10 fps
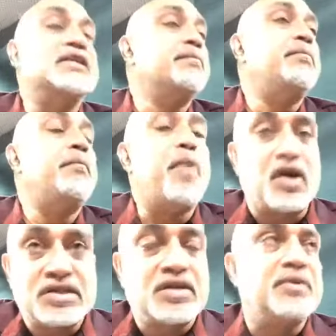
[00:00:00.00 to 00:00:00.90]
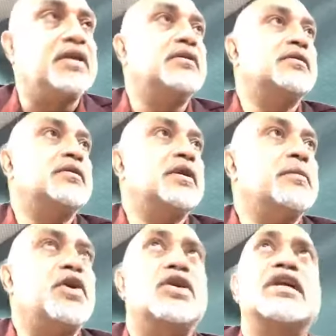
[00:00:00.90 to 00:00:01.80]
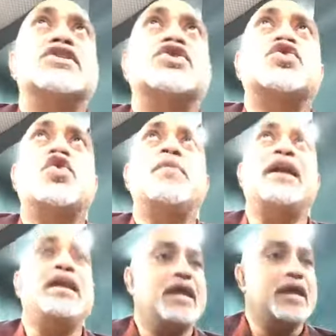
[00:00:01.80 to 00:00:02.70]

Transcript: impossible because there's so many